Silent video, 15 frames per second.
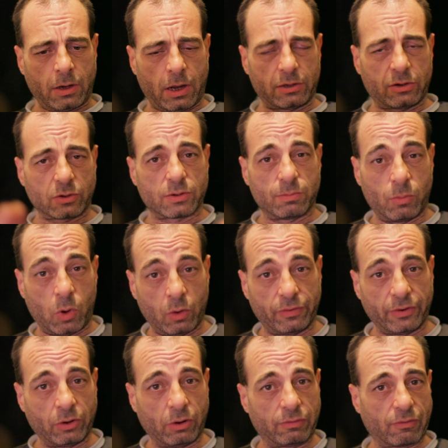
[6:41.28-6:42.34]
got some
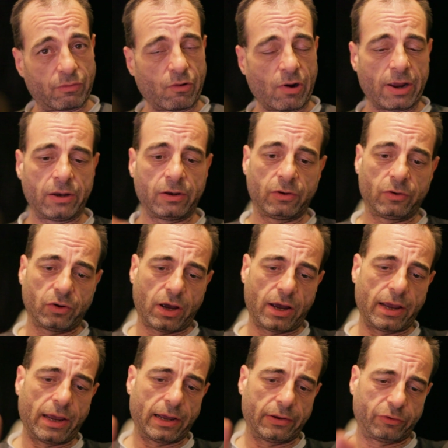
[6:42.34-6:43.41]
morphine off a friend, I
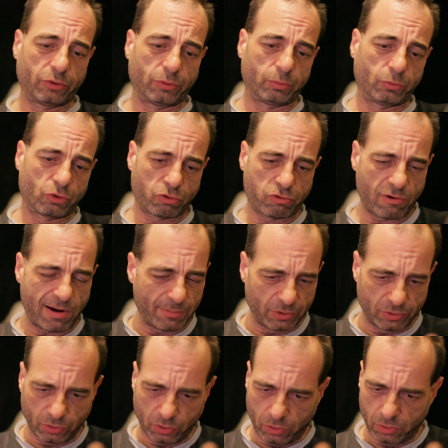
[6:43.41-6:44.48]
had some
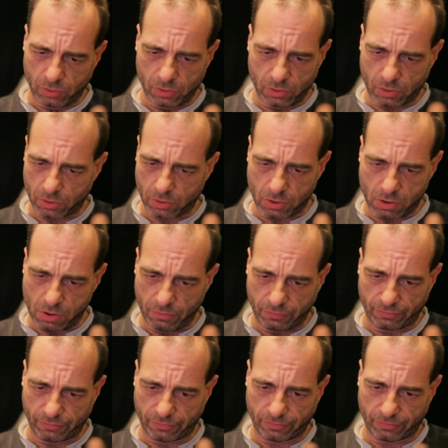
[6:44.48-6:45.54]
tramadol
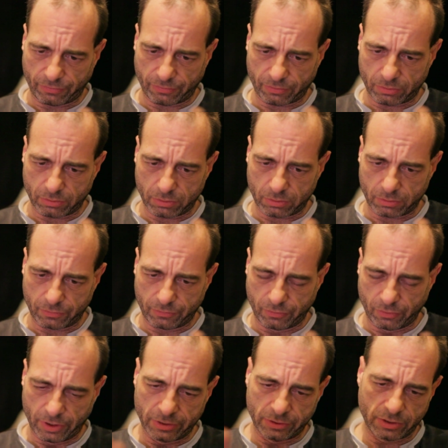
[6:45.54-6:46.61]
off a
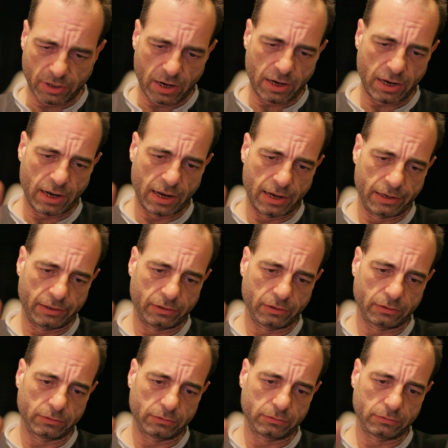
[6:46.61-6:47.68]
friend, I had
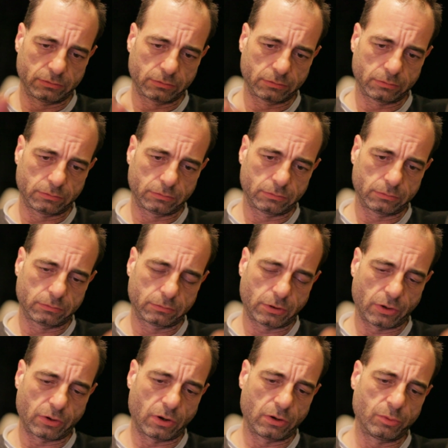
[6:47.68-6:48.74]

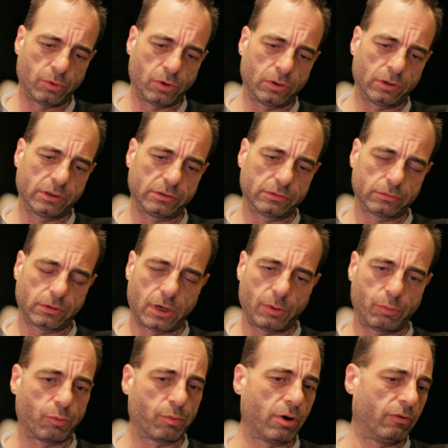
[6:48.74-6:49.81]
cocodamol,
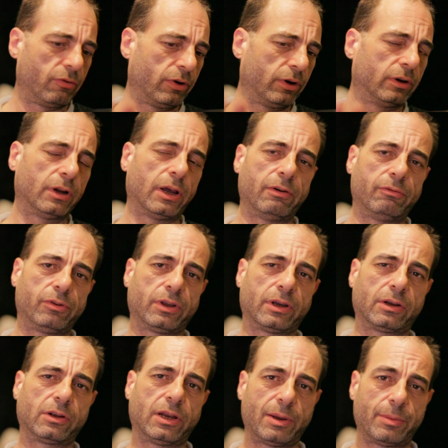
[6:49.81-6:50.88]
ibuprofen, everything I
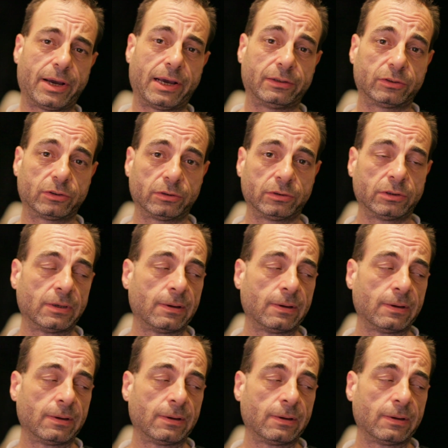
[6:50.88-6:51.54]
could lay my hands on.